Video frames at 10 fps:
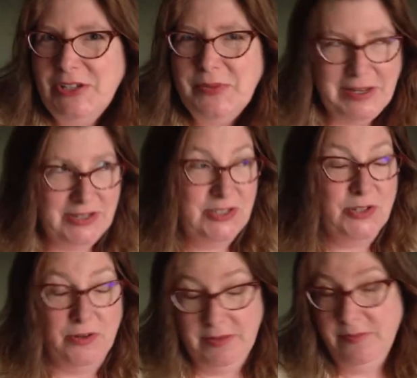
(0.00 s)
Am I going to
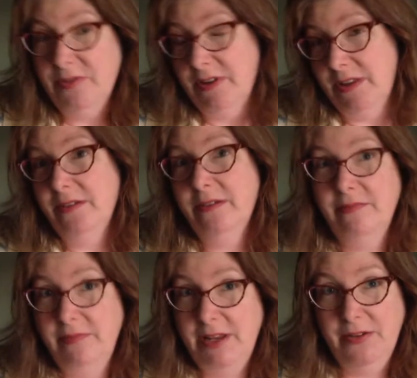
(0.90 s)
store them for another,
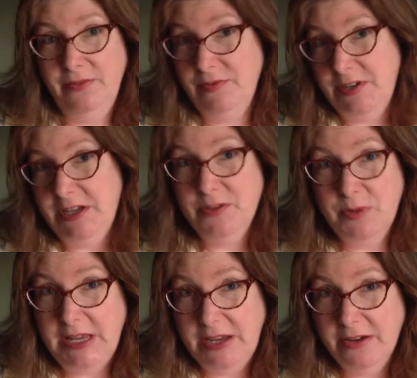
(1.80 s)
15,
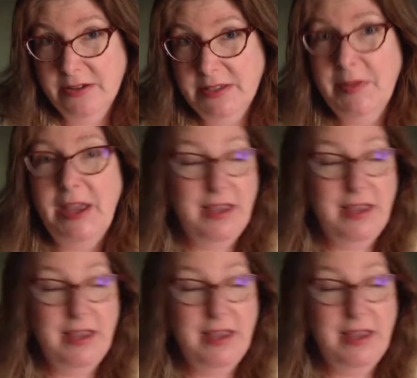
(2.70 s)
20 years?